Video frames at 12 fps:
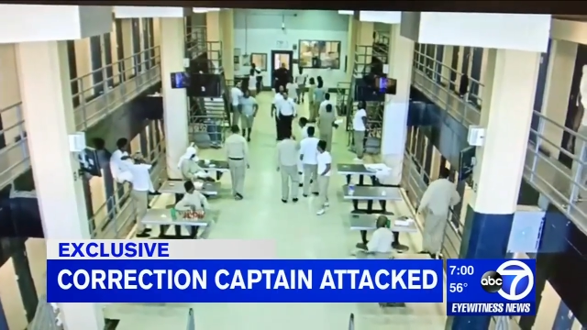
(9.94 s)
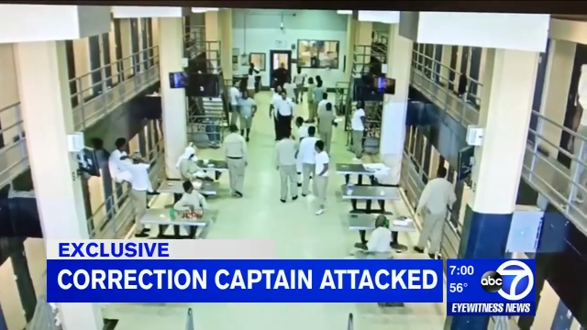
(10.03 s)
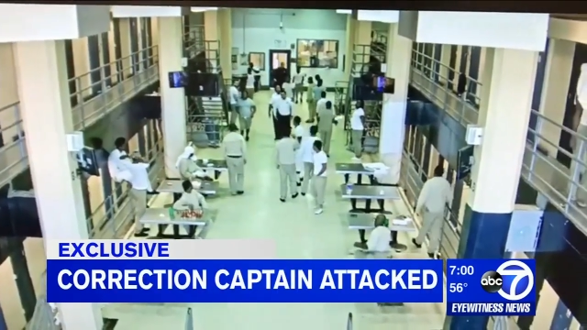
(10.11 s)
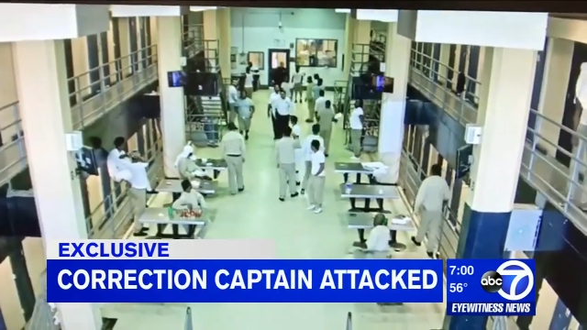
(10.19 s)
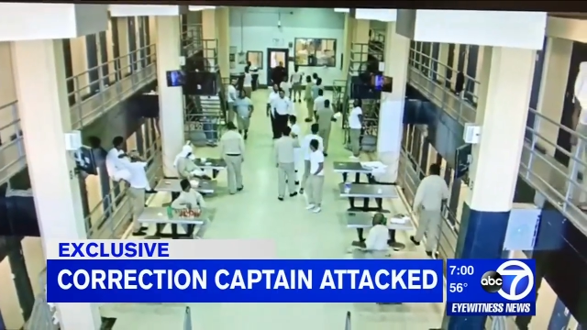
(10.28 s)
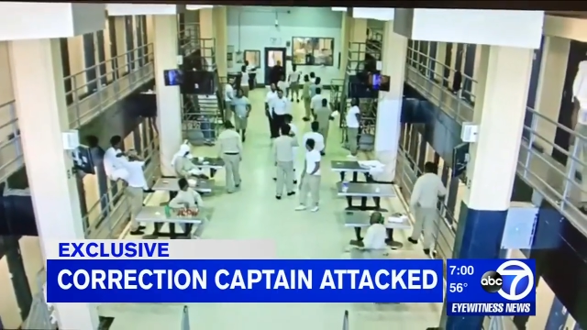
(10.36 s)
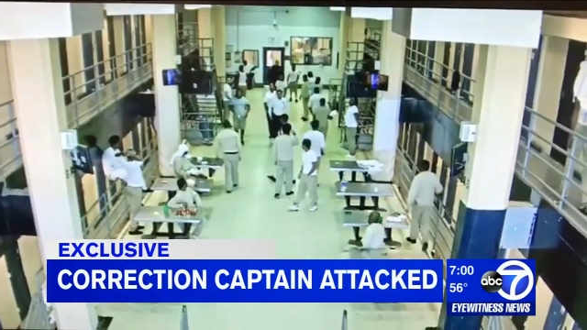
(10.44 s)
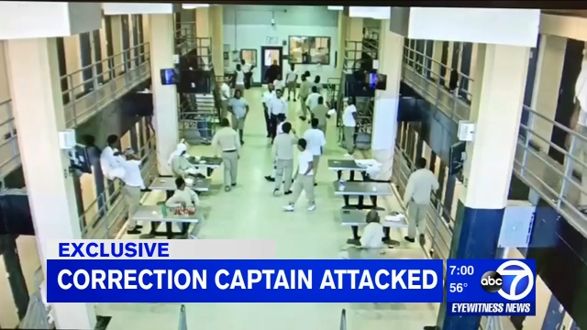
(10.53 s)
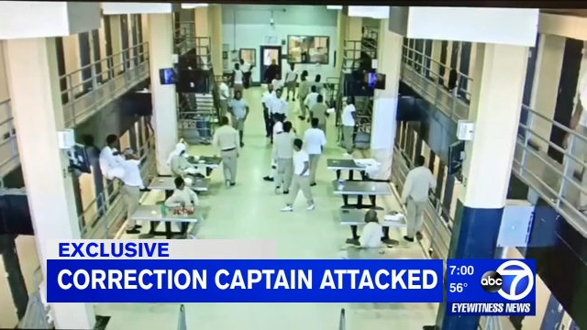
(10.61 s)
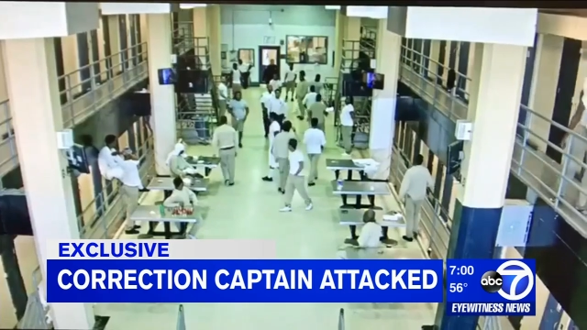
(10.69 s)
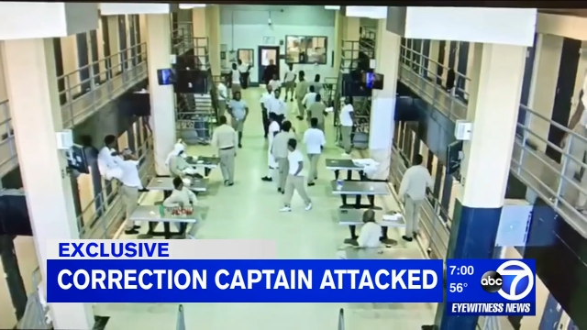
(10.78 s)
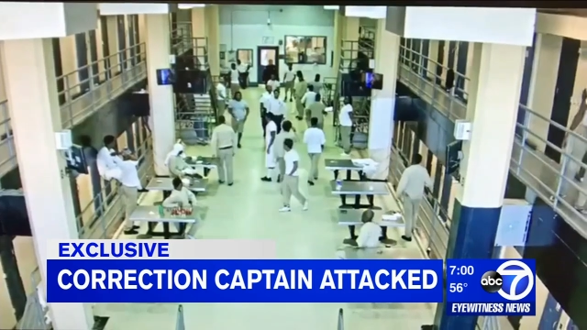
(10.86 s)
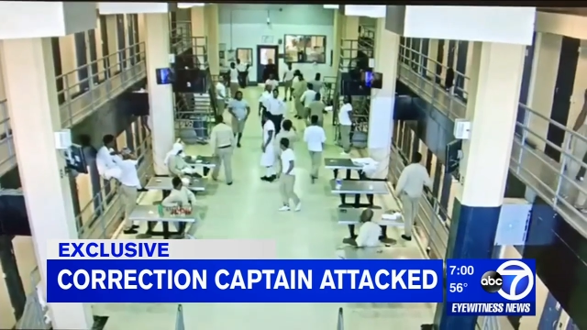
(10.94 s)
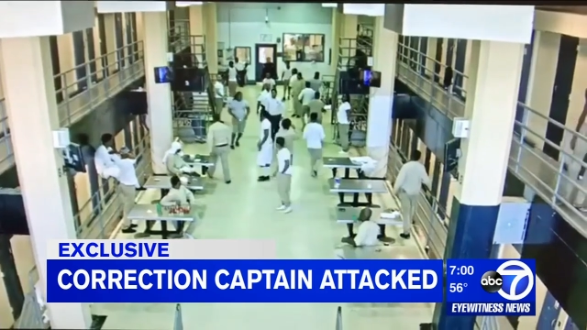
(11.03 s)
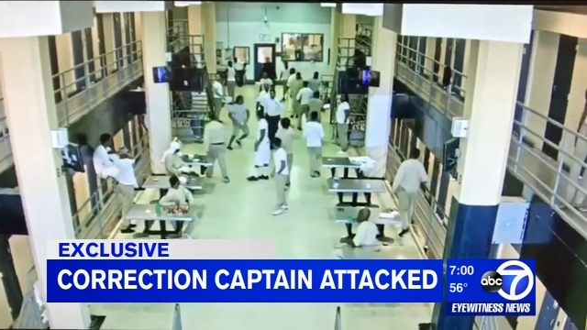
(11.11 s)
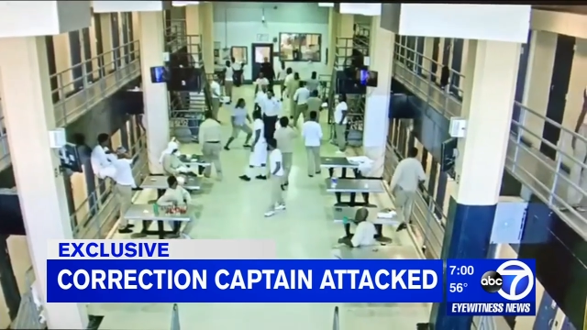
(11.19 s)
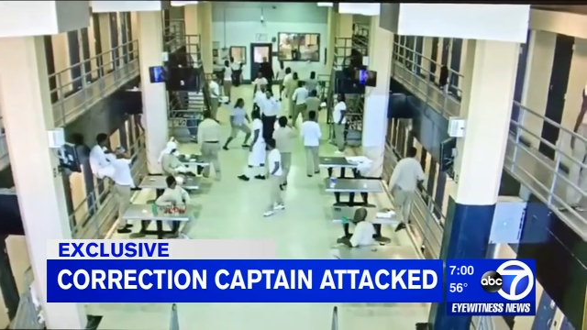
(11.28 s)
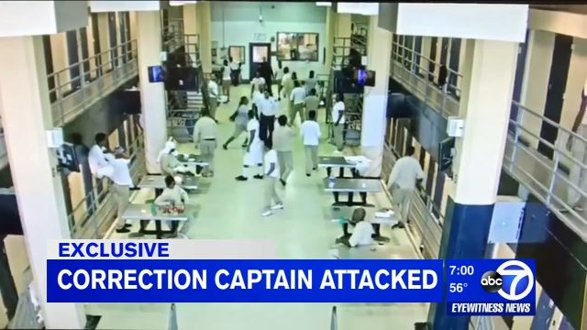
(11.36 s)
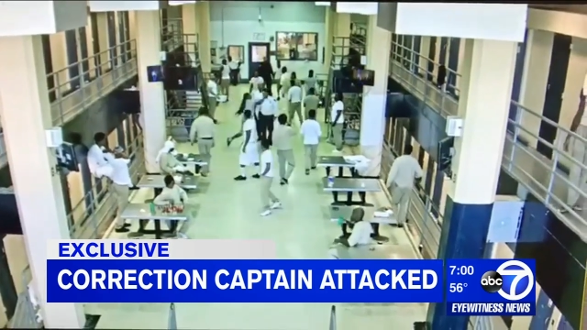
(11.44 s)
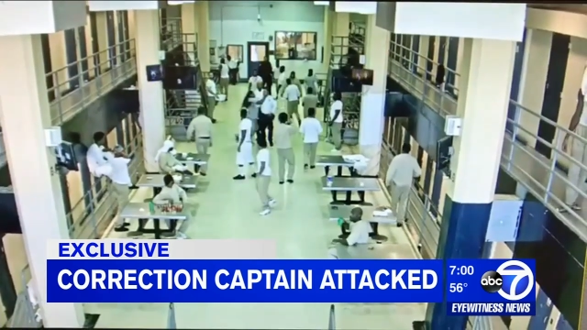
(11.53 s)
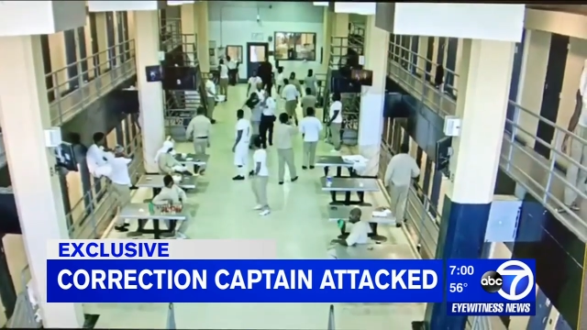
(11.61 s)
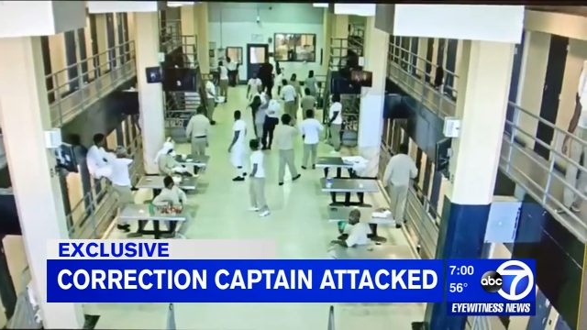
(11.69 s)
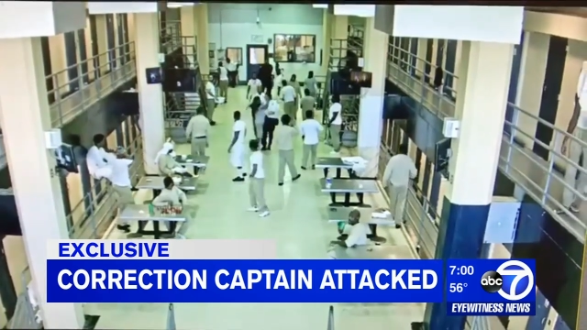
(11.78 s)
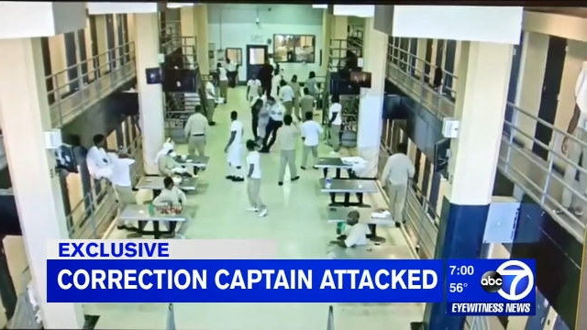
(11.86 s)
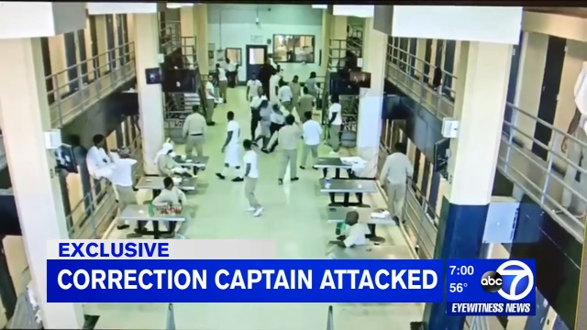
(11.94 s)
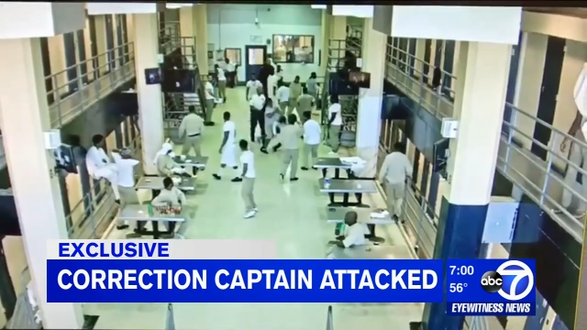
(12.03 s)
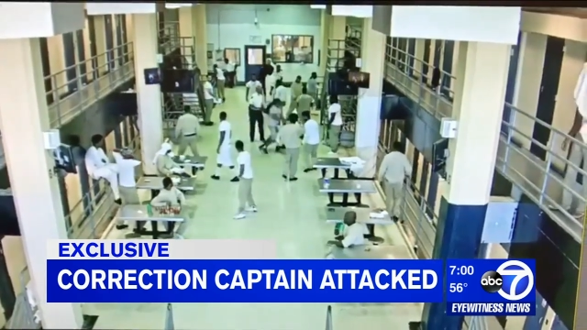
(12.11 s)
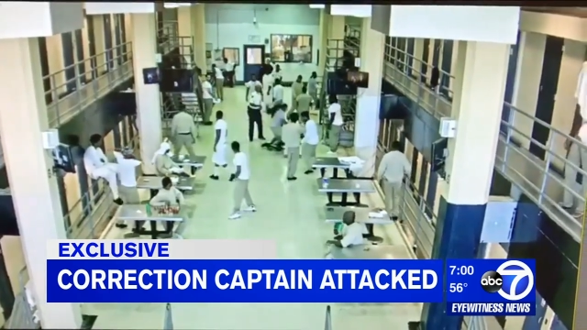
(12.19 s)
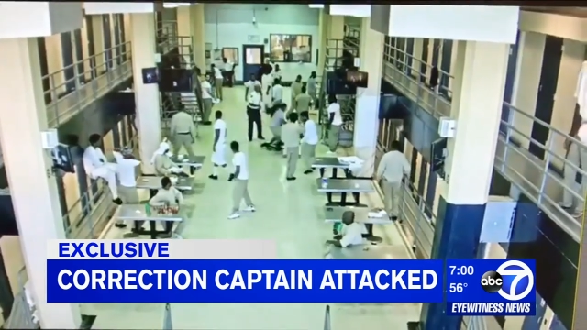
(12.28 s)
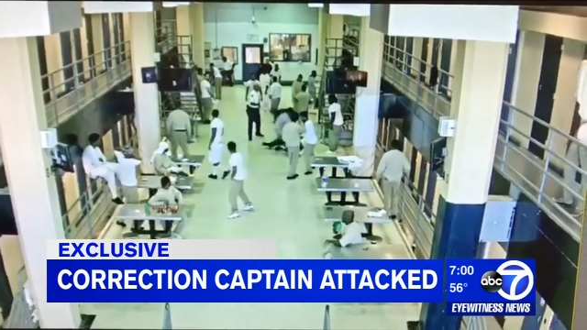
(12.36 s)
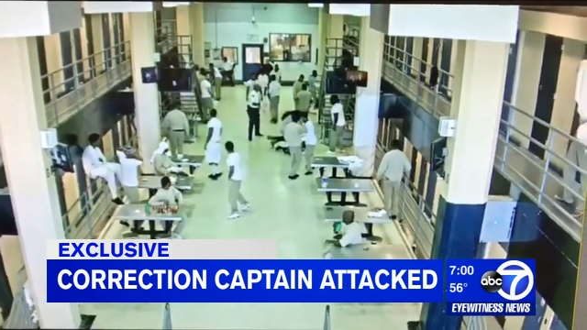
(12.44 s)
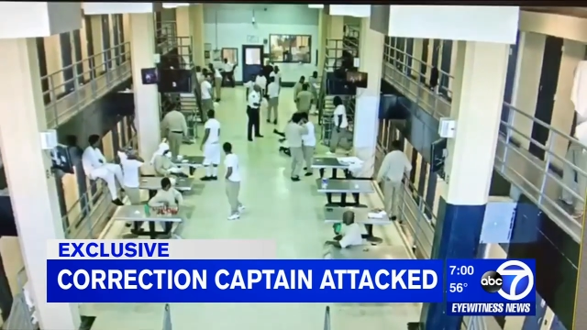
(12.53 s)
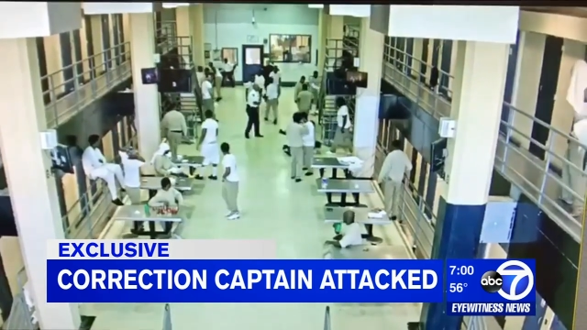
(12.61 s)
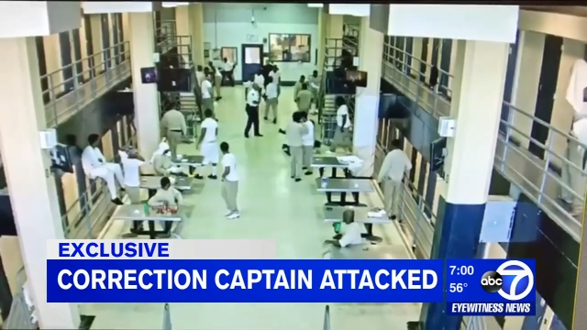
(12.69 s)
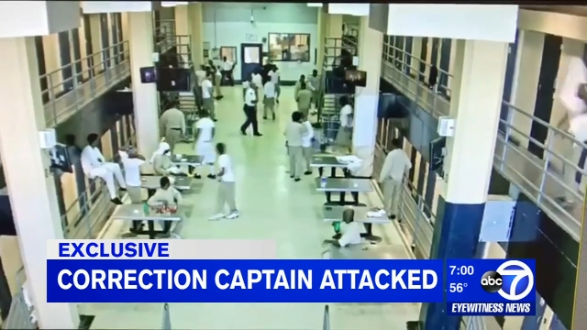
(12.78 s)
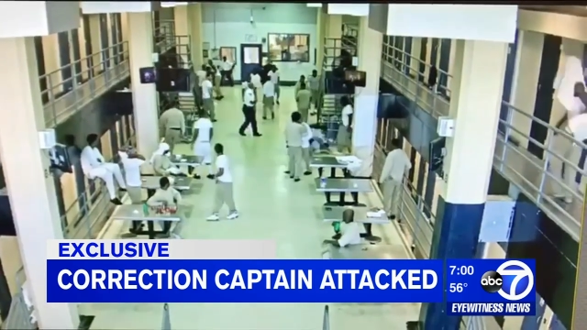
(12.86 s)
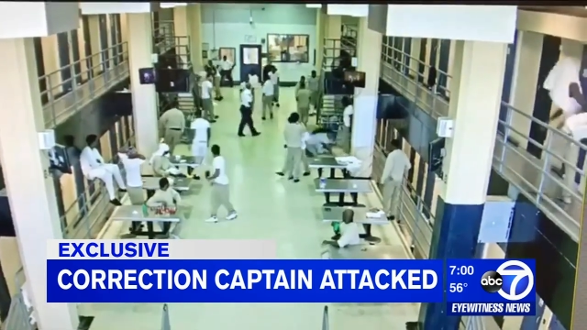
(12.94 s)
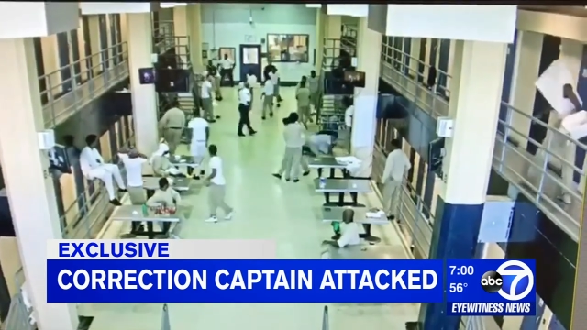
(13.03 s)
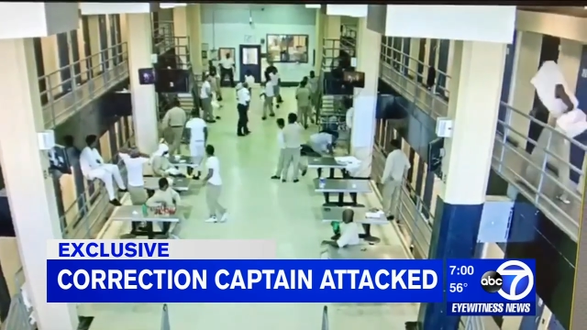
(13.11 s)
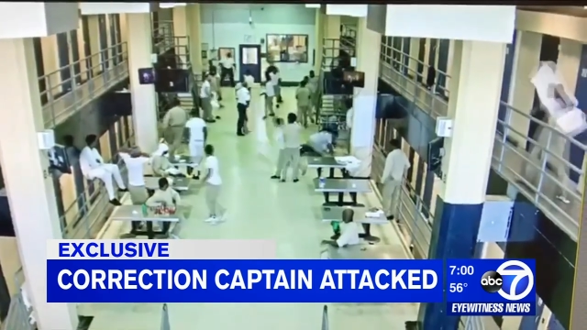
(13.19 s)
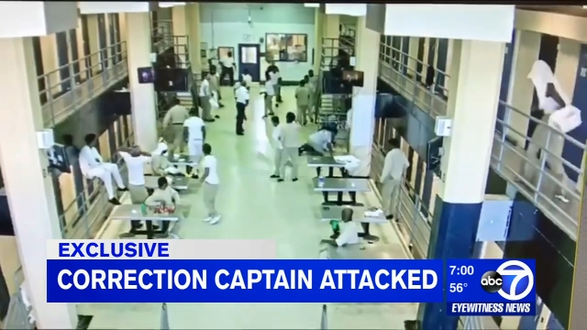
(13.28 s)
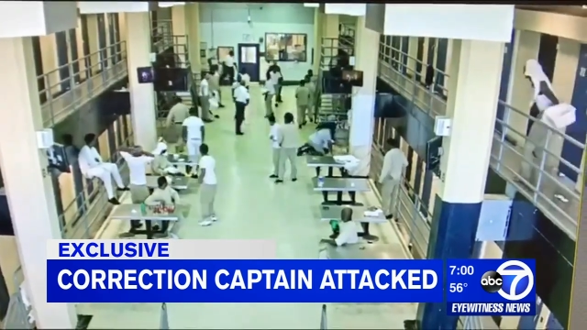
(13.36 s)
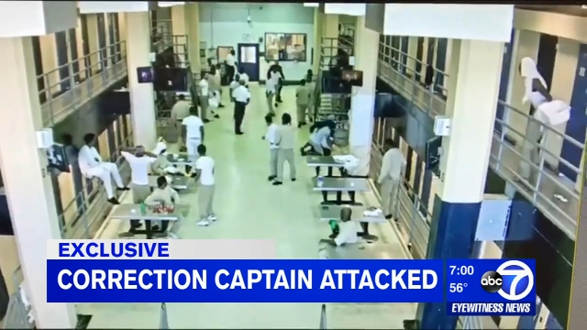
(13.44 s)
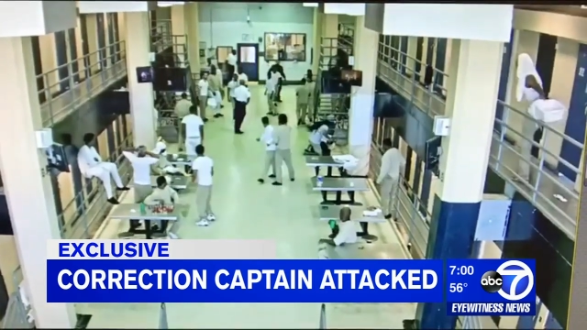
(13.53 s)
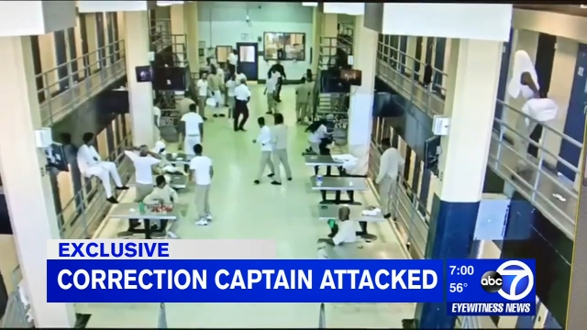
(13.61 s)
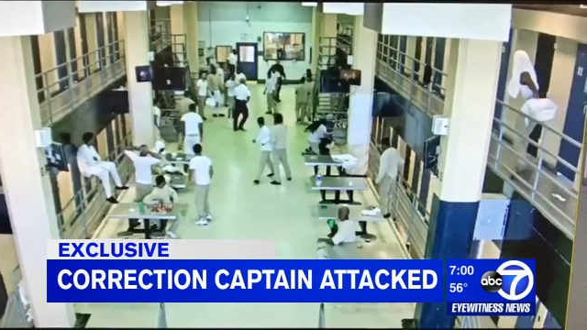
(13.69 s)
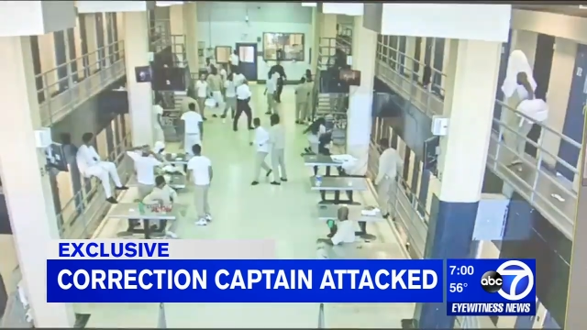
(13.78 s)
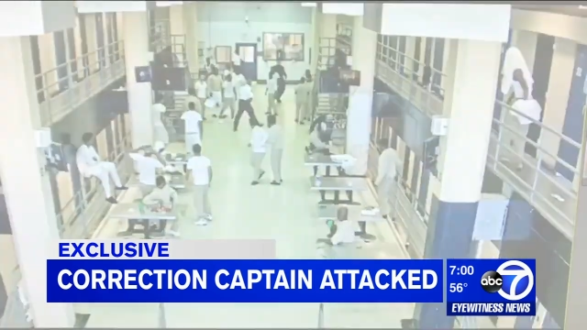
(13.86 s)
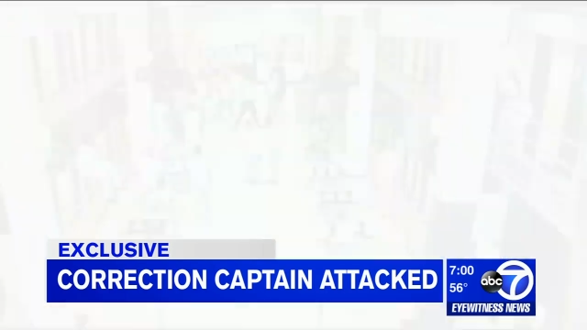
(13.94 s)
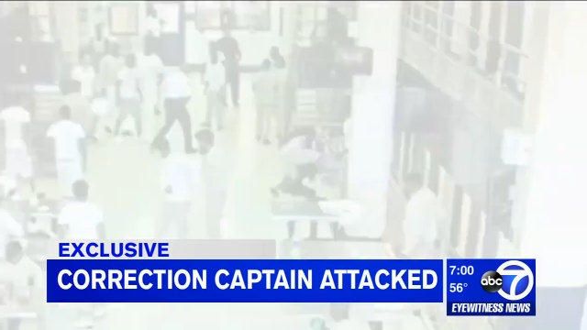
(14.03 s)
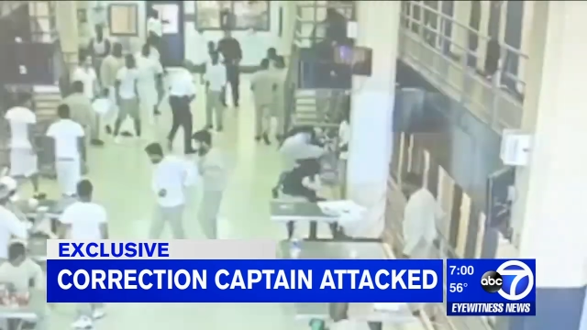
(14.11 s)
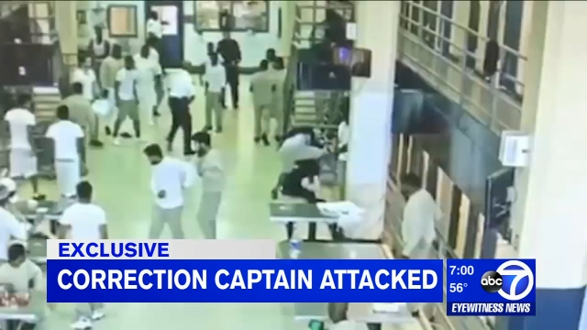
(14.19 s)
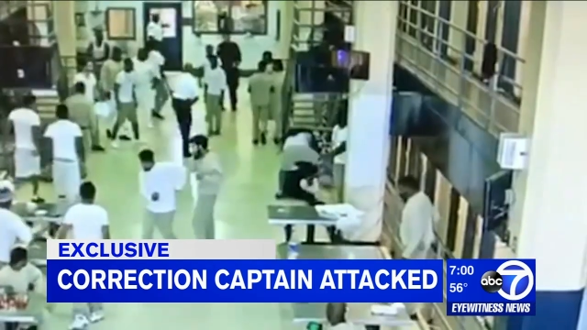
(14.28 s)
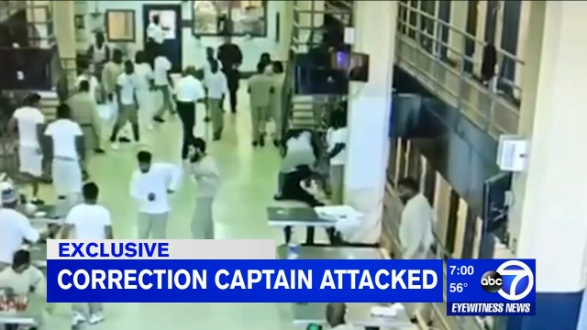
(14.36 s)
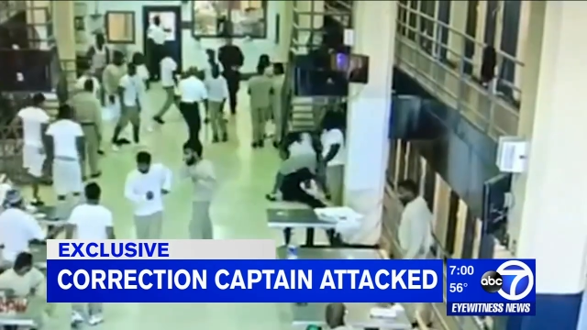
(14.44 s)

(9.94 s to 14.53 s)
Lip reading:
Nobody's mouth can be seen.